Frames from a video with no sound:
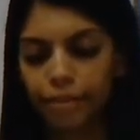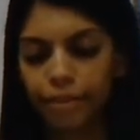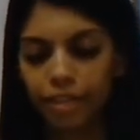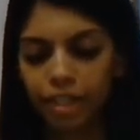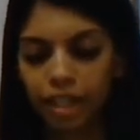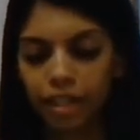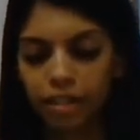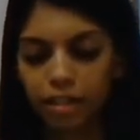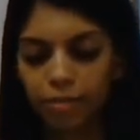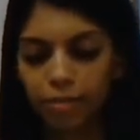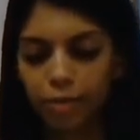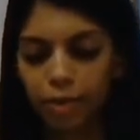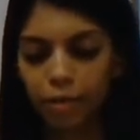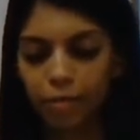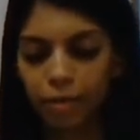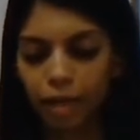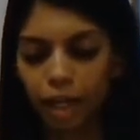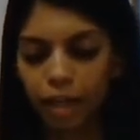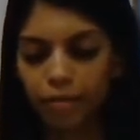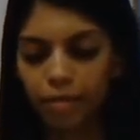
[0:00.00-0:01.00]
Child
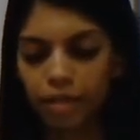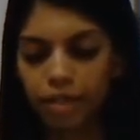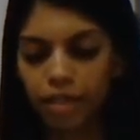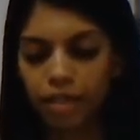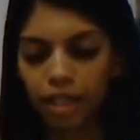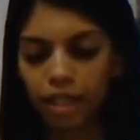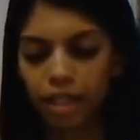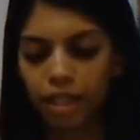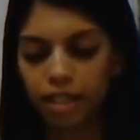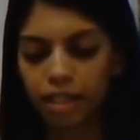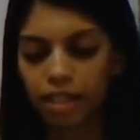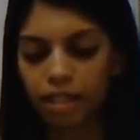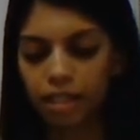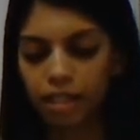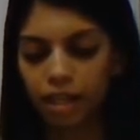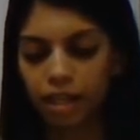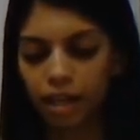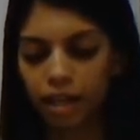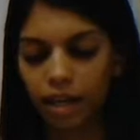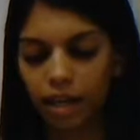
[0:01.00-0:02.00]
support payments as
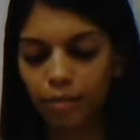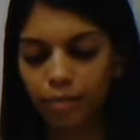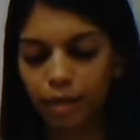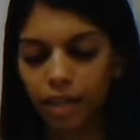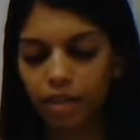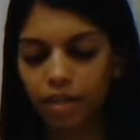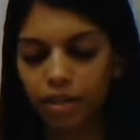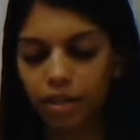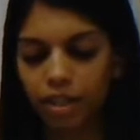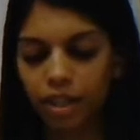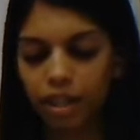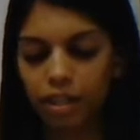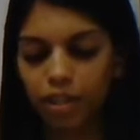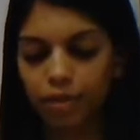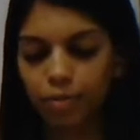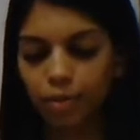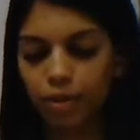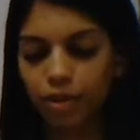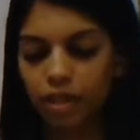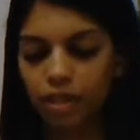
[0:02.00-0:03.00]
set out by the Child
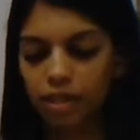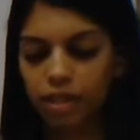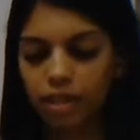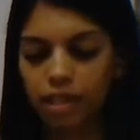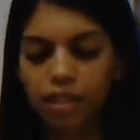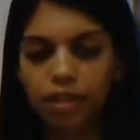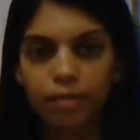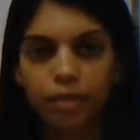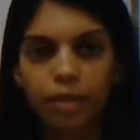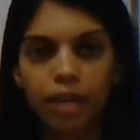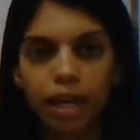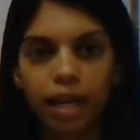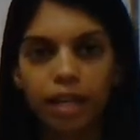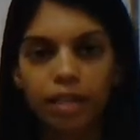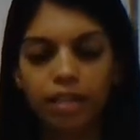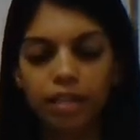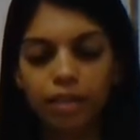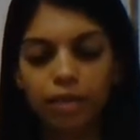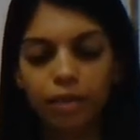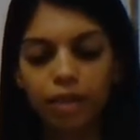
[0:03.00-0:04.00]
Support Assessment
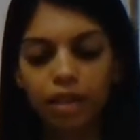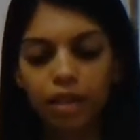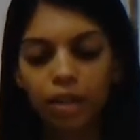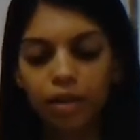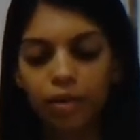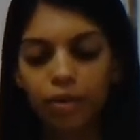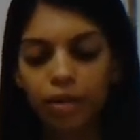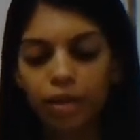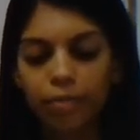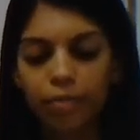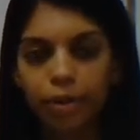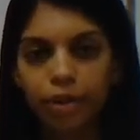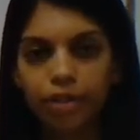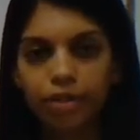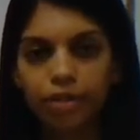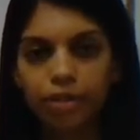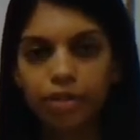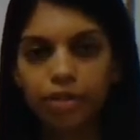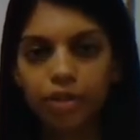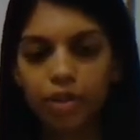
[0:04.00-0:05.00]
Act is what the law
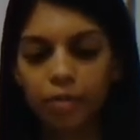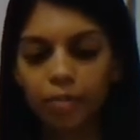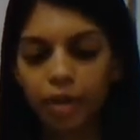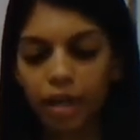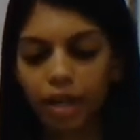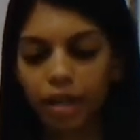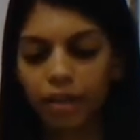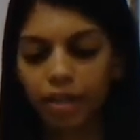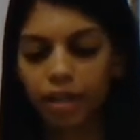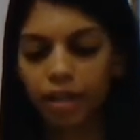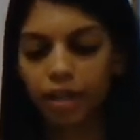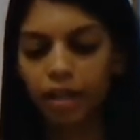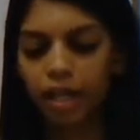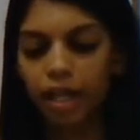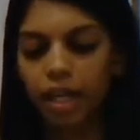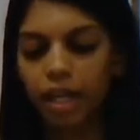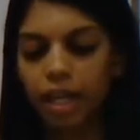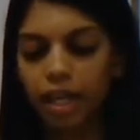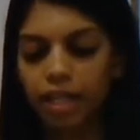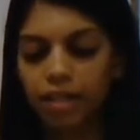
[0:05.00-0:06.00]
imposes on a parent
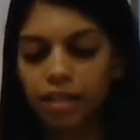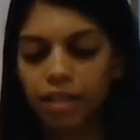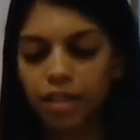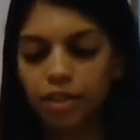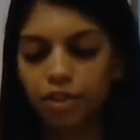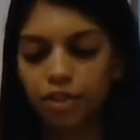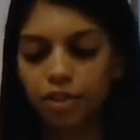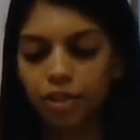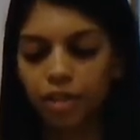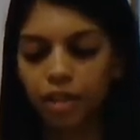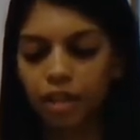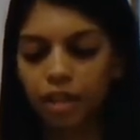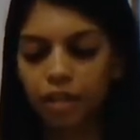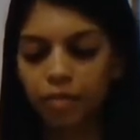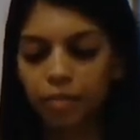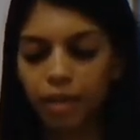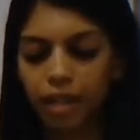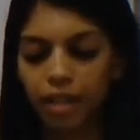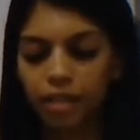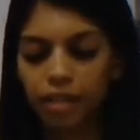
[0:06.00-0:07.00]
as their duty
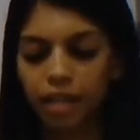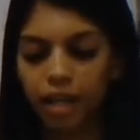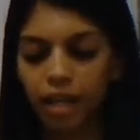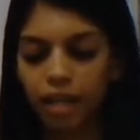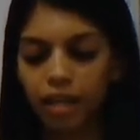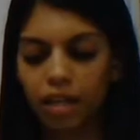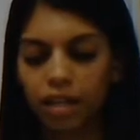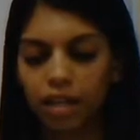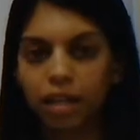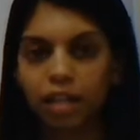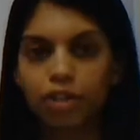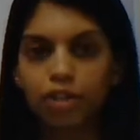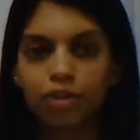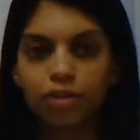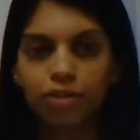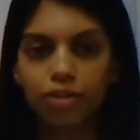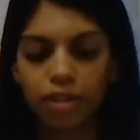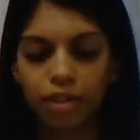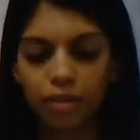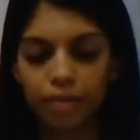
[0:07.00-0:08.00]
in maintaining their
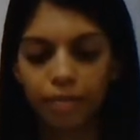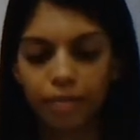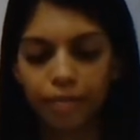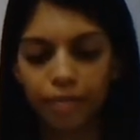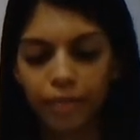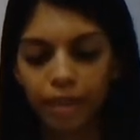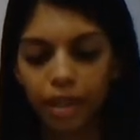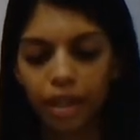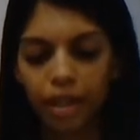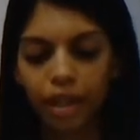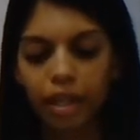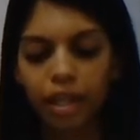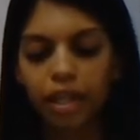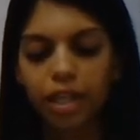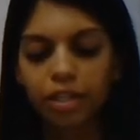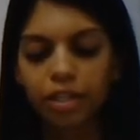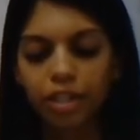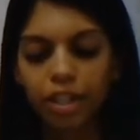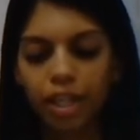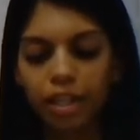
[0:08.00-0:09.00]
children.
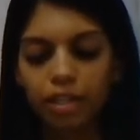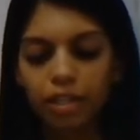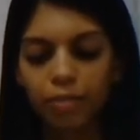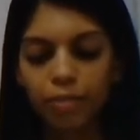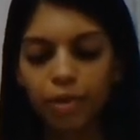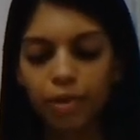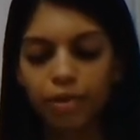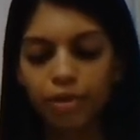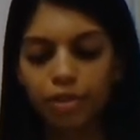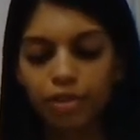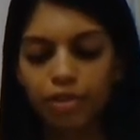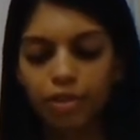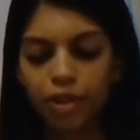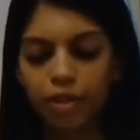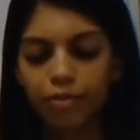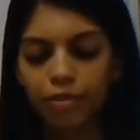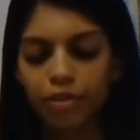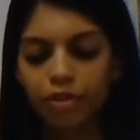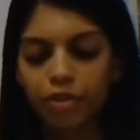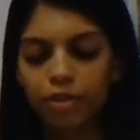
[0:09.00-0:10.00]
Child support, which is
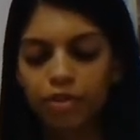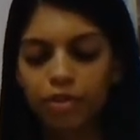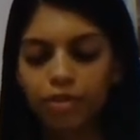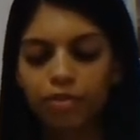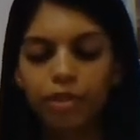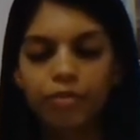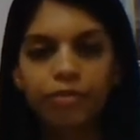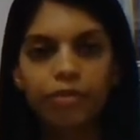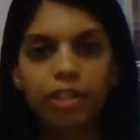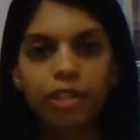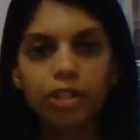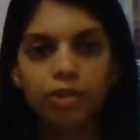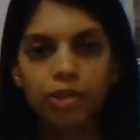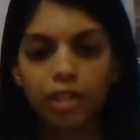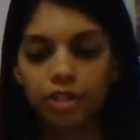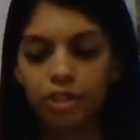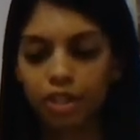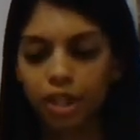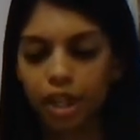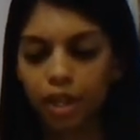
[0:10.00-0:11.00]
often also referred to
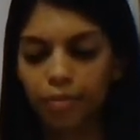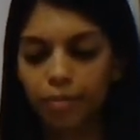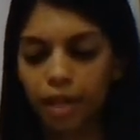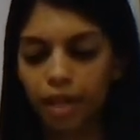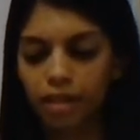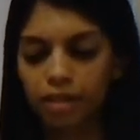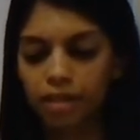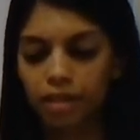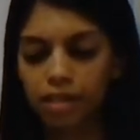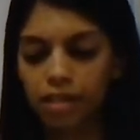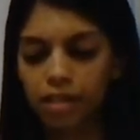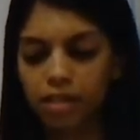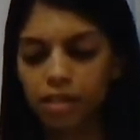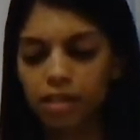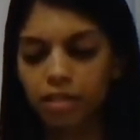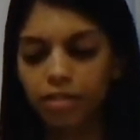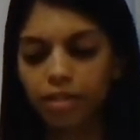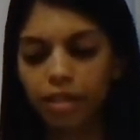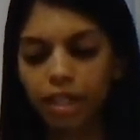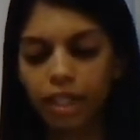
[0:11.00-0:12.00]
as child maintenance,
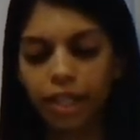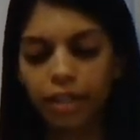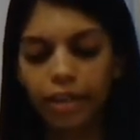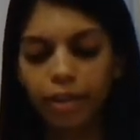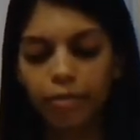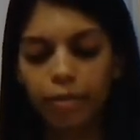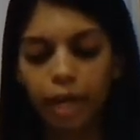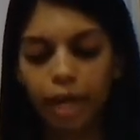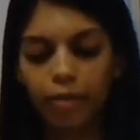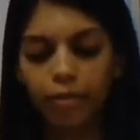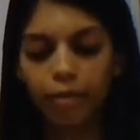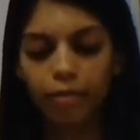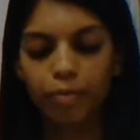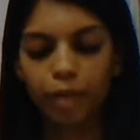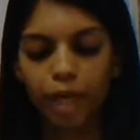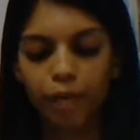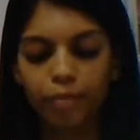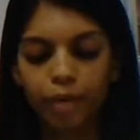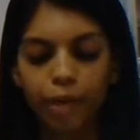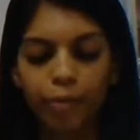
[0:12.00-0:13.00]
is a recurring payment
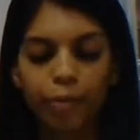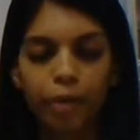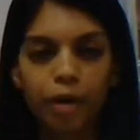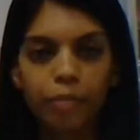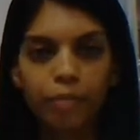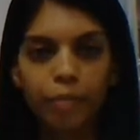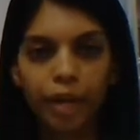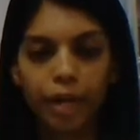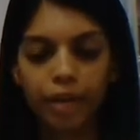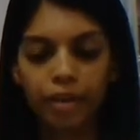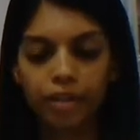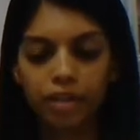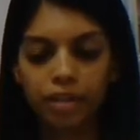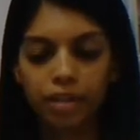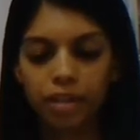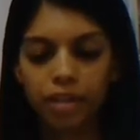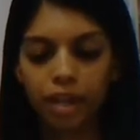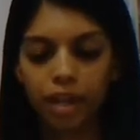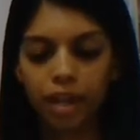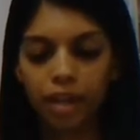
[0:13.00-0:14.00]
made by one parent
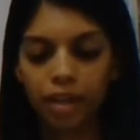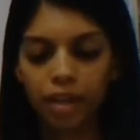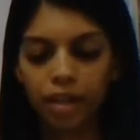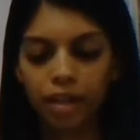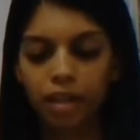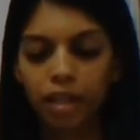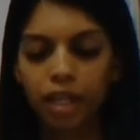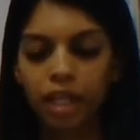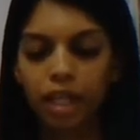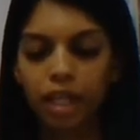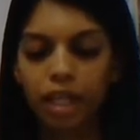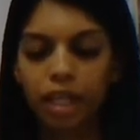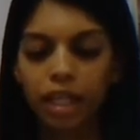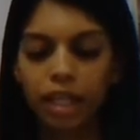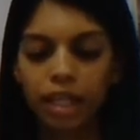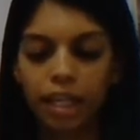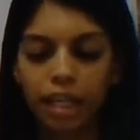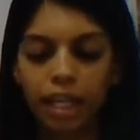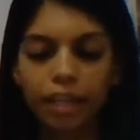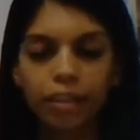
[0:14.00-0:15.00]
to the other
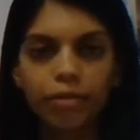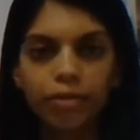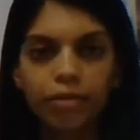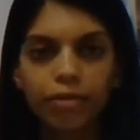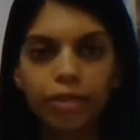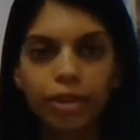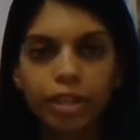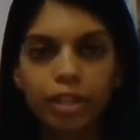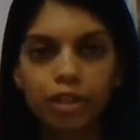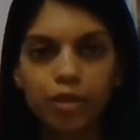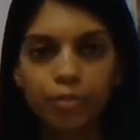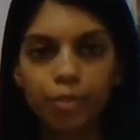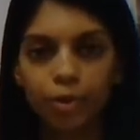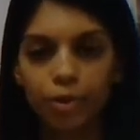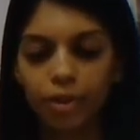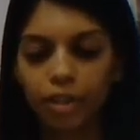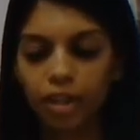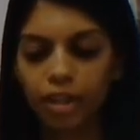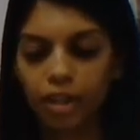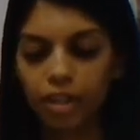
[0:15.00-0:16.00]
in caring for and
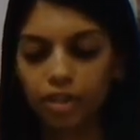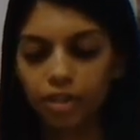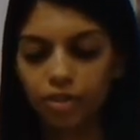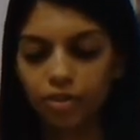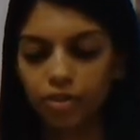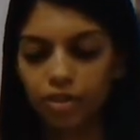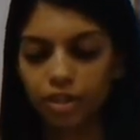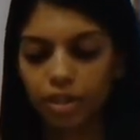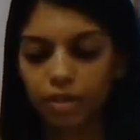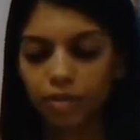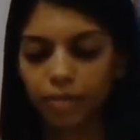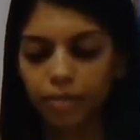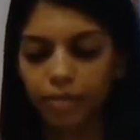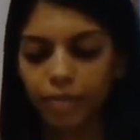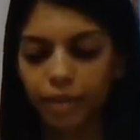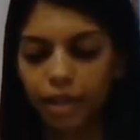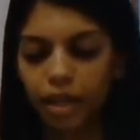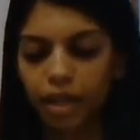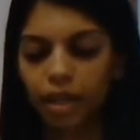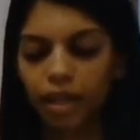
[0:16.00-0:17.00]
supporting their children.
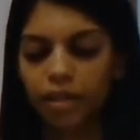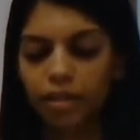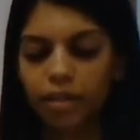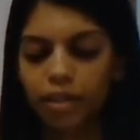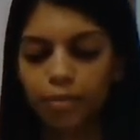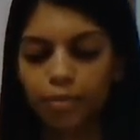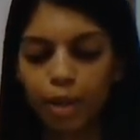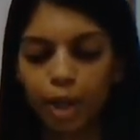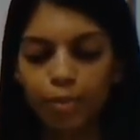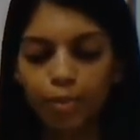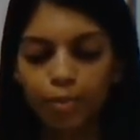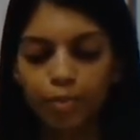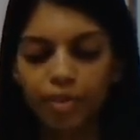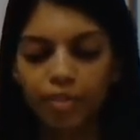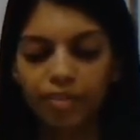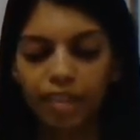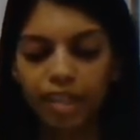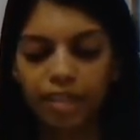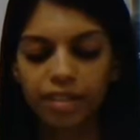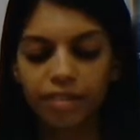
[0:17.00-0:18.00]
This payment
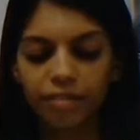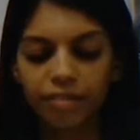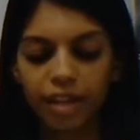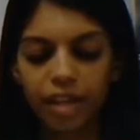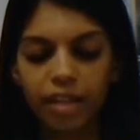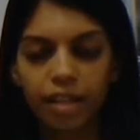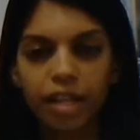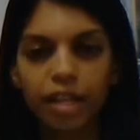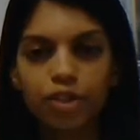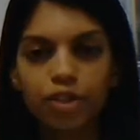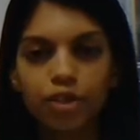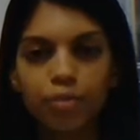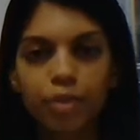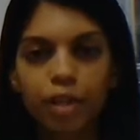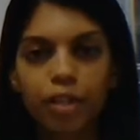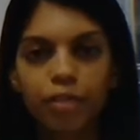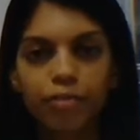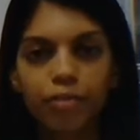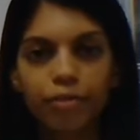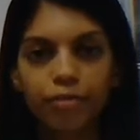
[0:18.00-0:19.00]
provides a financial
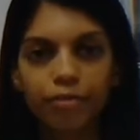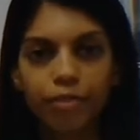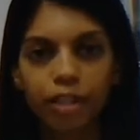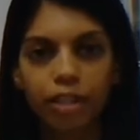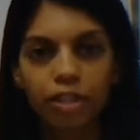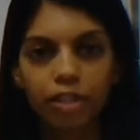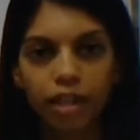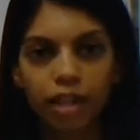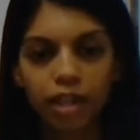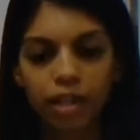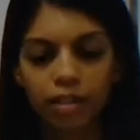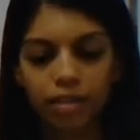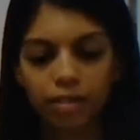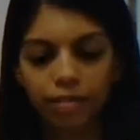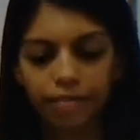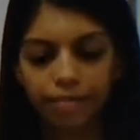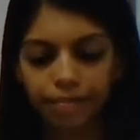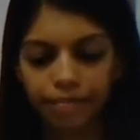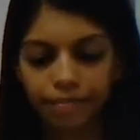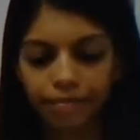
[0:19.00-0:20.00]
benefit for the child.